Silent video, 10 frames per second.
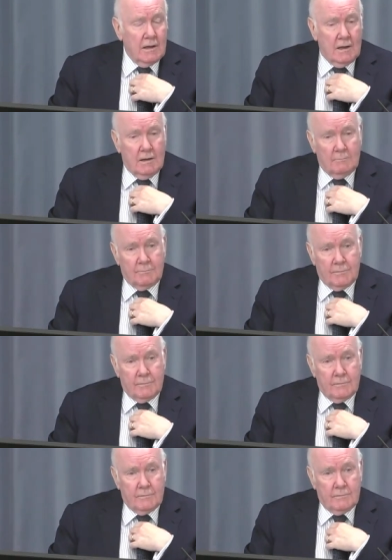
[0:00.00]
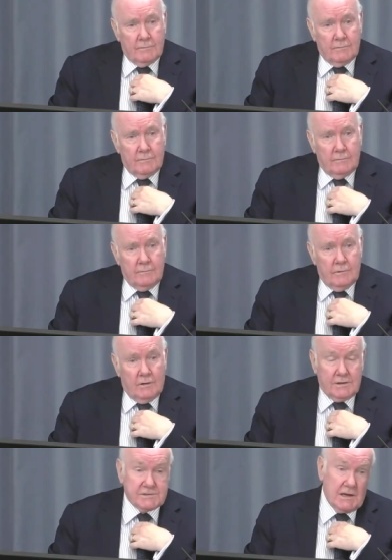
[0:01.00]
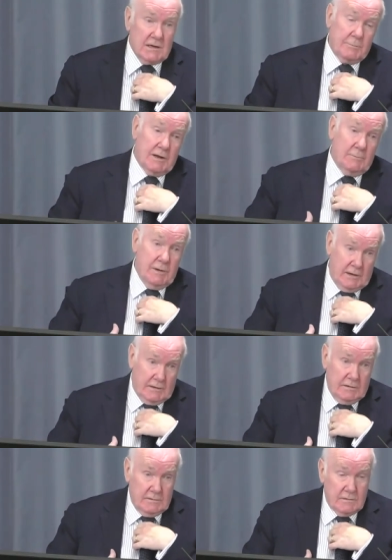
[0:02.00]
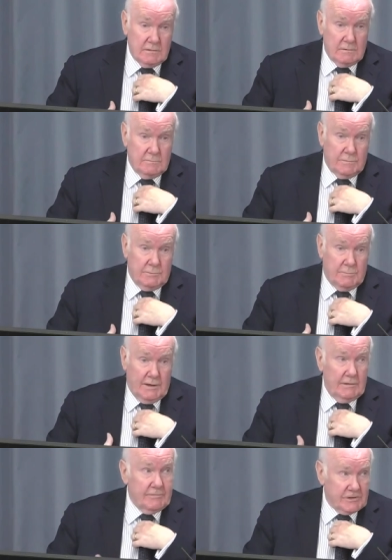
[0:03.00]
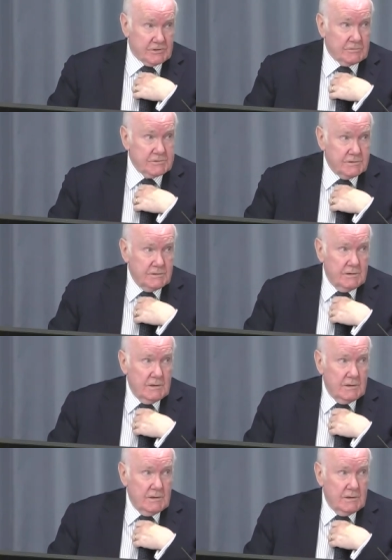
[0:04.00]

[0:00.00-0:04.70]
Um, not necessarily by me, but by officials.